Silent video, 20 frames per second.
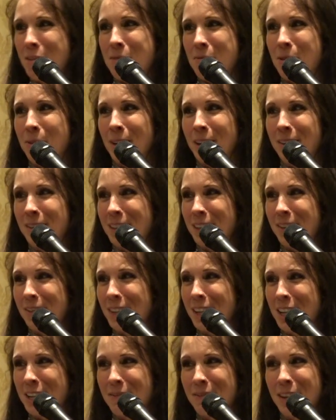I'm going outside
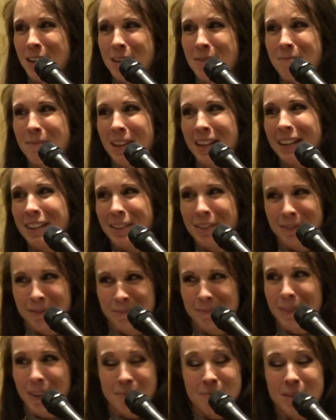of kayfabe, and
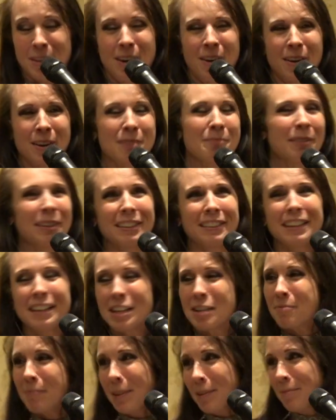I'm sorry,
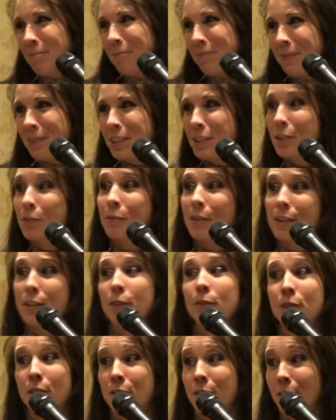but
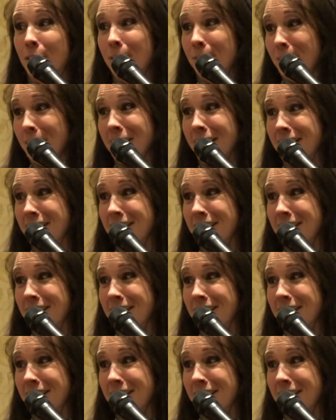you deserve